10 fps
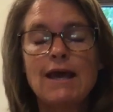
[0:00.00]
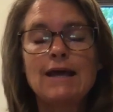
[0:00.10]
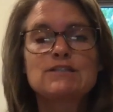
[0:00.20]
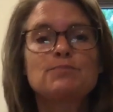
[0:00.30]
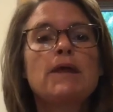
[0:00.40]

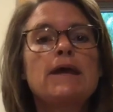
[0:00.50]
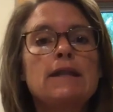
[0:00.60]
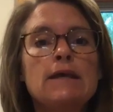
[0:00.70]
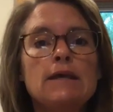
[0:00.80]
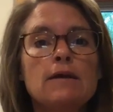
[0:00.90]

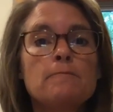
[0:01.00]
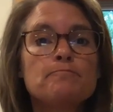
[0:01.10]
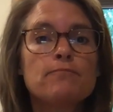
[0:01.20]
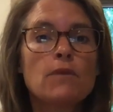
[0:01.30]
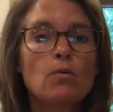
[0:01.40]
explaining
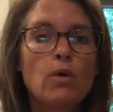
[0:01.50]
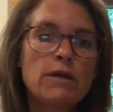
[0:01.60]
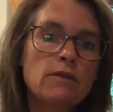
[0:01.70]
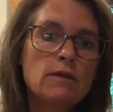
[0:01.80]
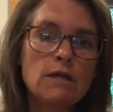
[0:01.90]
what
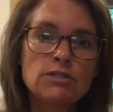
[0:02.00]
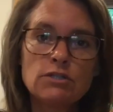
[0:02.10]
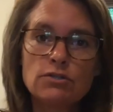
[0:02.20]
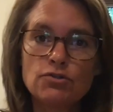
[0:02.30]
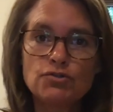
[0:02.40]
each of
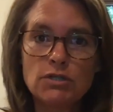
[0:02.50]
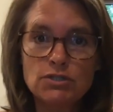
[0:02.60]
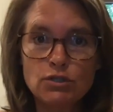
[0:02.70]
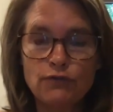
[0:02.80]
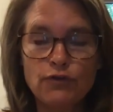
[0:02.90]
the nutrients
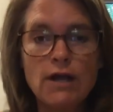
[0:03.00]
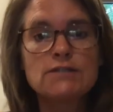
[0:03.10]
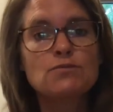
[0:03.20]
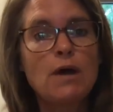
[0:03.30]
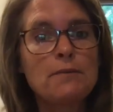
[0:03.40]
do for
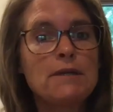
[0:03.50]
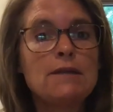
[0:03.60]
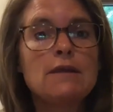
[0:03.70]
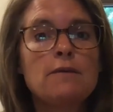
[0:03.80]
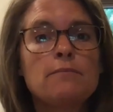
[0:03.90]
us, why we
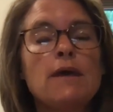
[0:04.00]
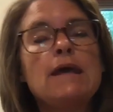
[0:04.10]
need them,